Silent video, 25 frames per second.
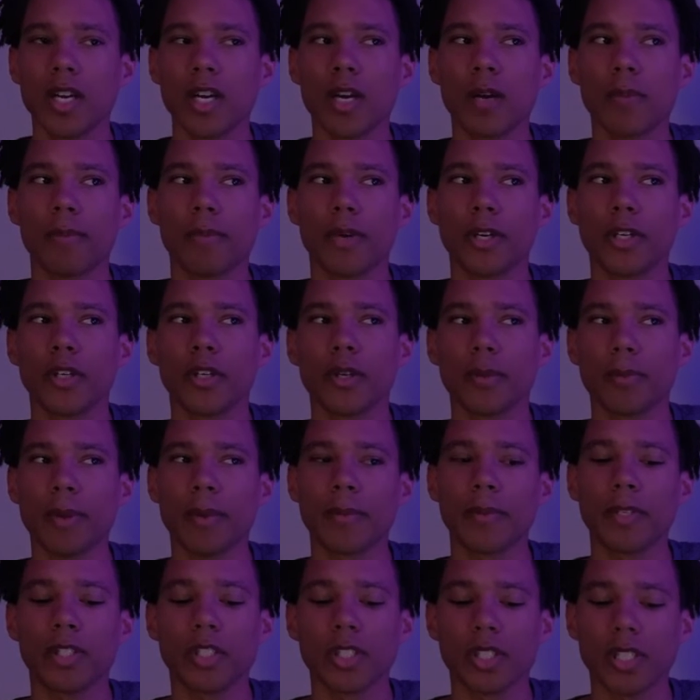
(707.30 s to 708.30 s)
but
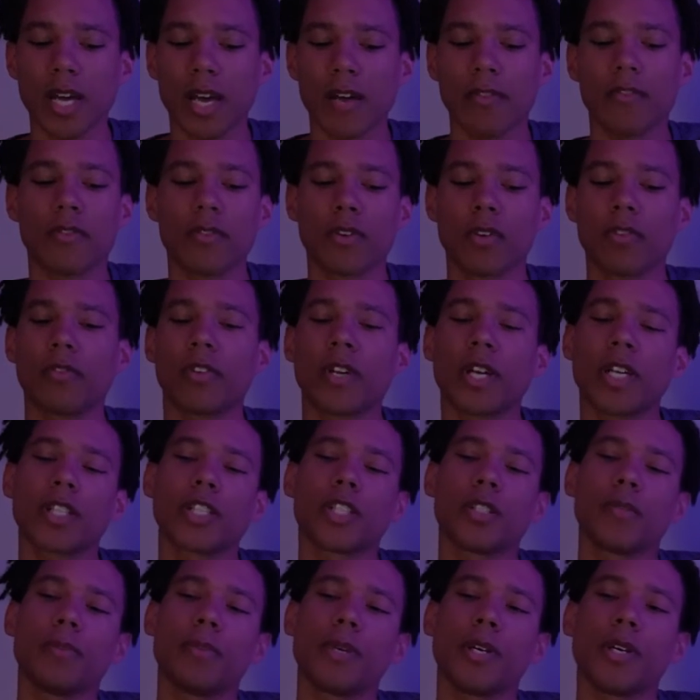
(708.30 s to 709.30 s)
maybe just have a
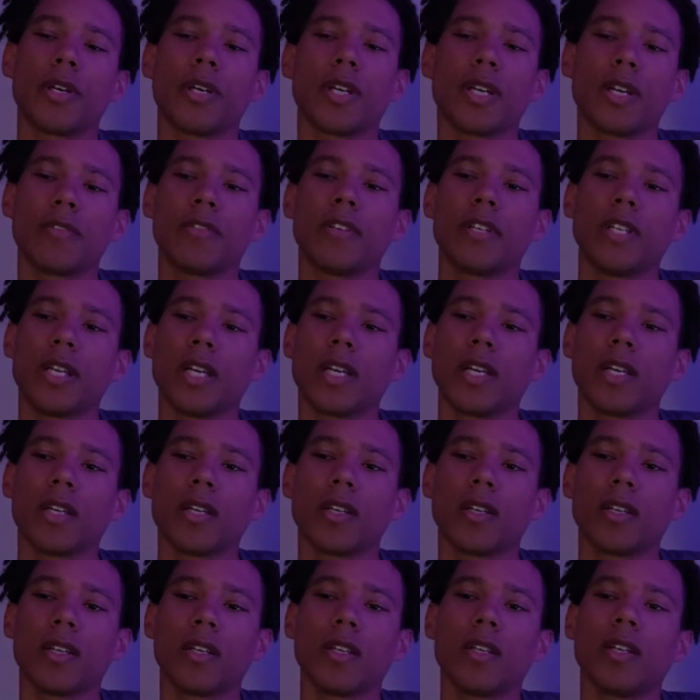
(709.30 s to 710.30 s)
reflection period every day
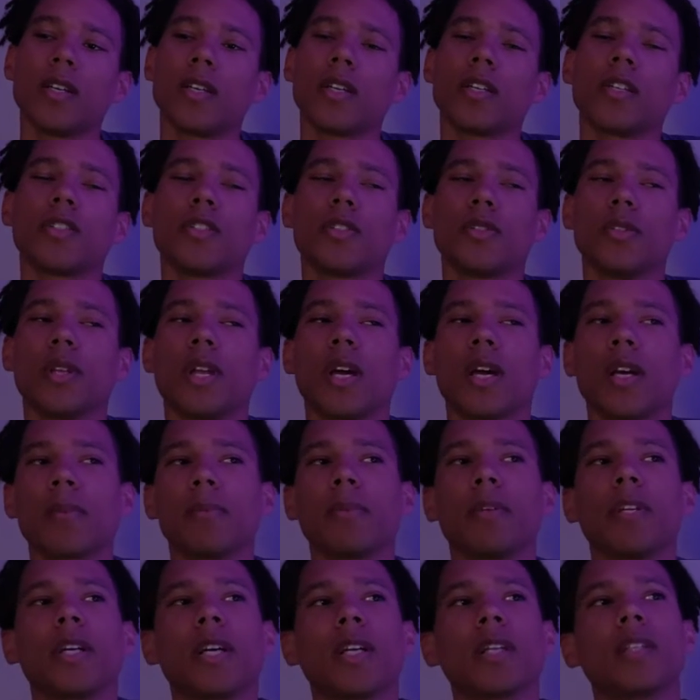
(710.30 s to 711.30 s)
to like
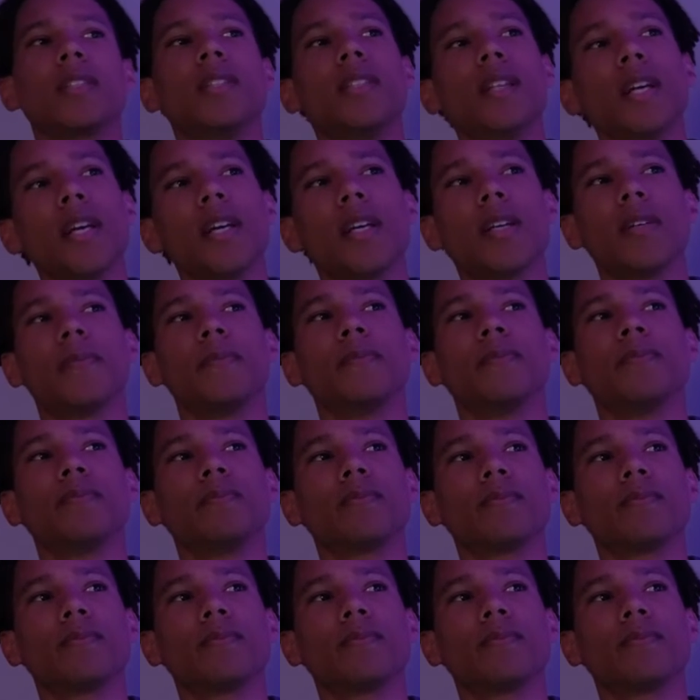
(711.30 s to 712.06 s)
be like, damn,